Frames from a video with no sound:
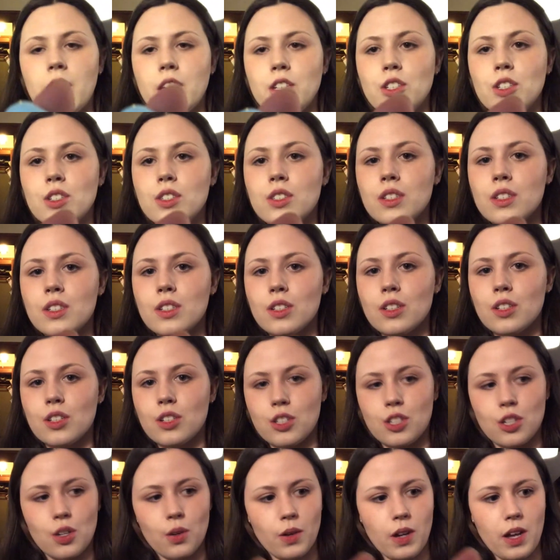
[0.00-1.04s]
just
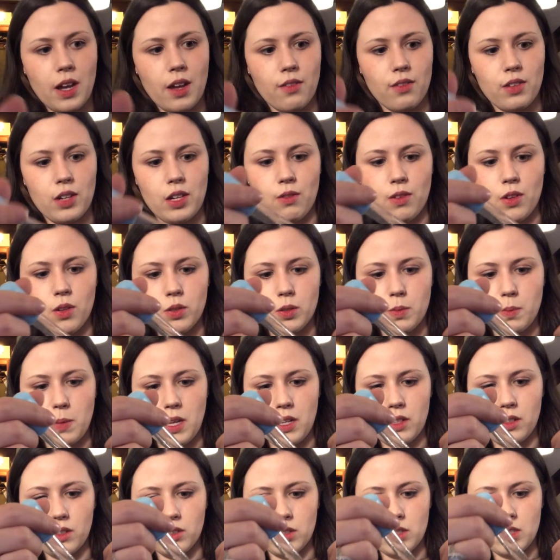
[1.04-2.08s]
don't have any rose
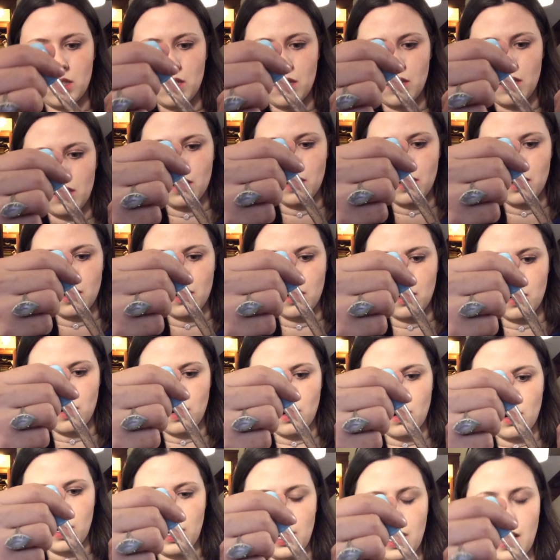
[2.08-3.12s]
petals
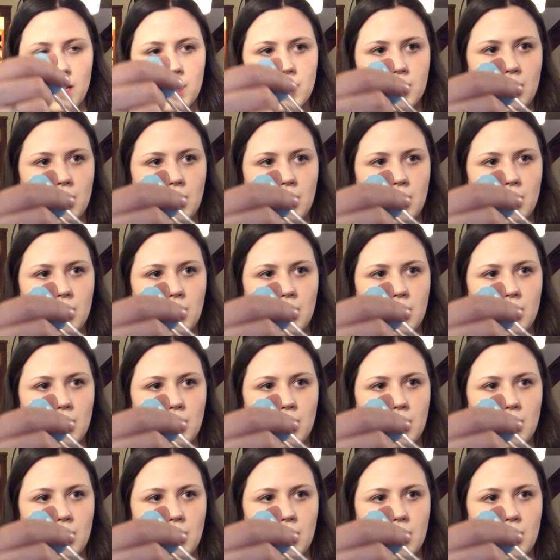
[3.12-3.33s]
on hand.